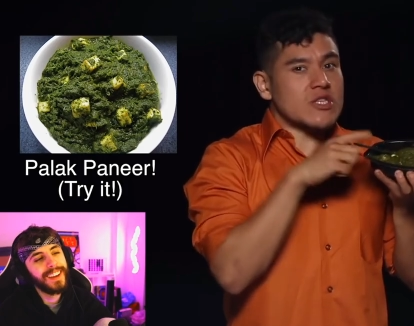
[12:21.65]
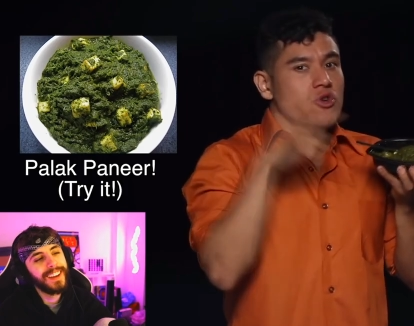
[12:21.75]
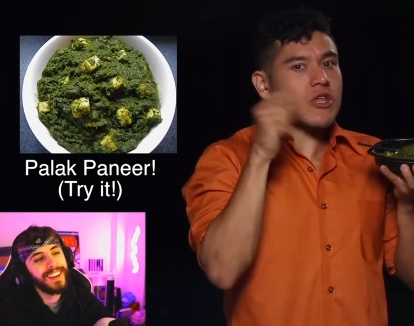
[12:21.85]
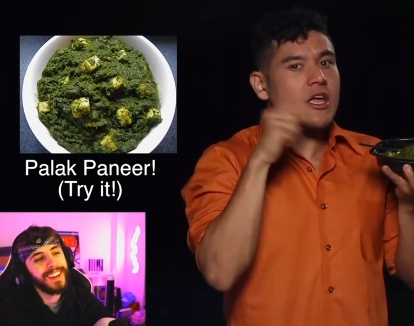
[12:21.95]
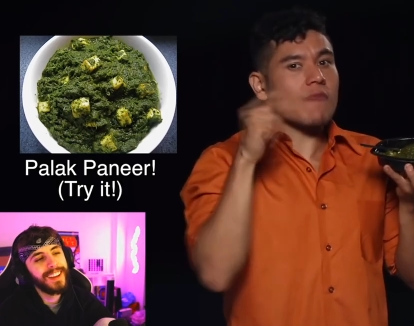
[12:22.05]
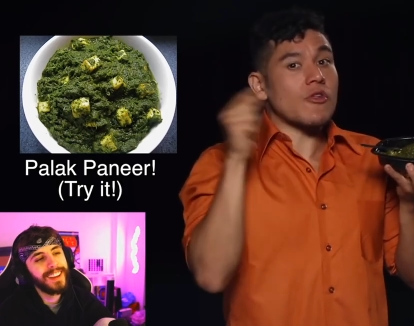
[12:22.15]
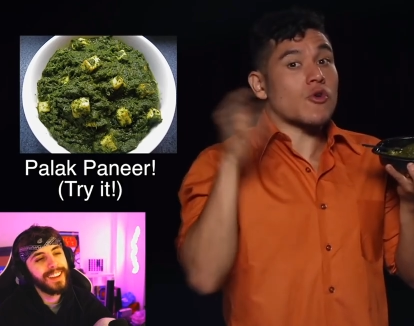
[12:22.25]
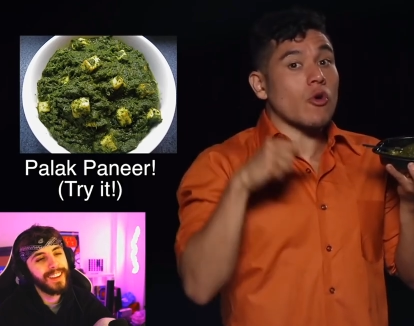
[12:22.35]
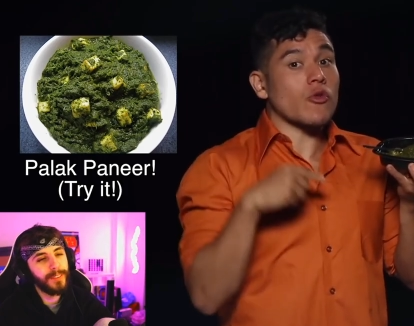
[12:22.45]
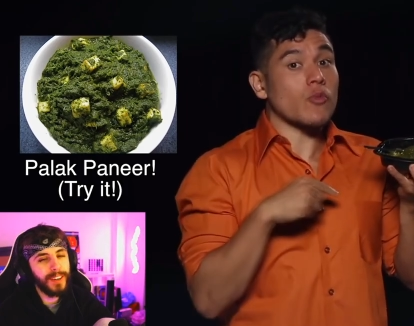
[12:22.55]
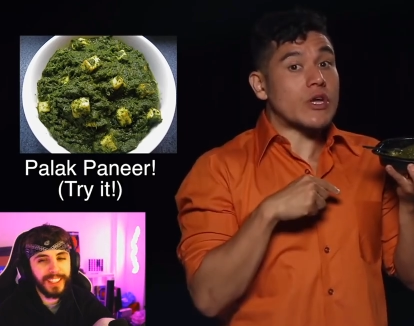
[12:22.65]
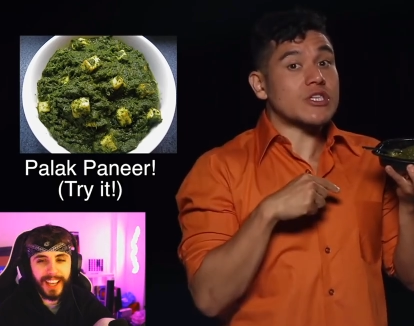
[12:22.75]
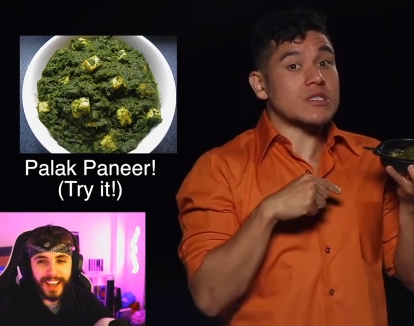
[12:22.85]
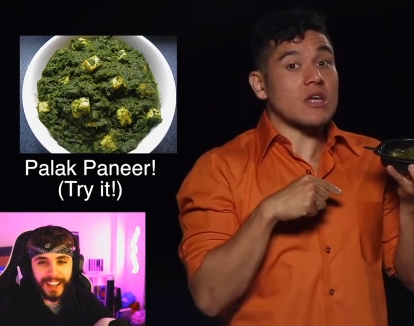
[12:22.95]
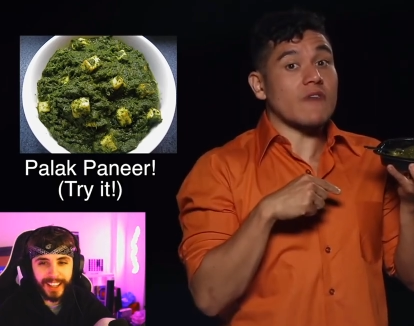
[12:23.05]
Speaker 1: These usually come from the
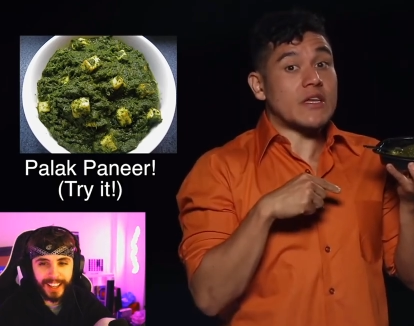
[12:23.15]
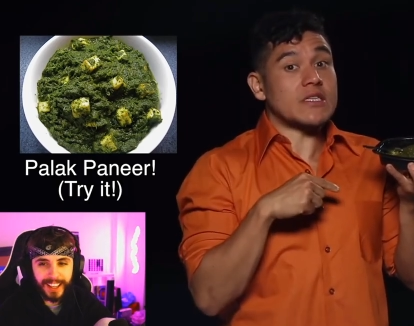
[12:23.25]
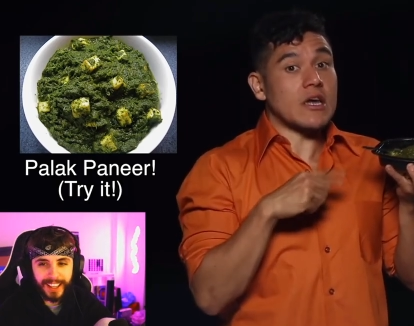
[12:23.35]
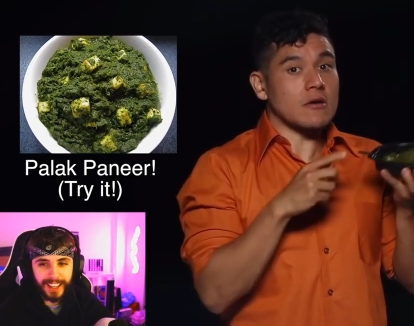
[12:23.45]
northern regions of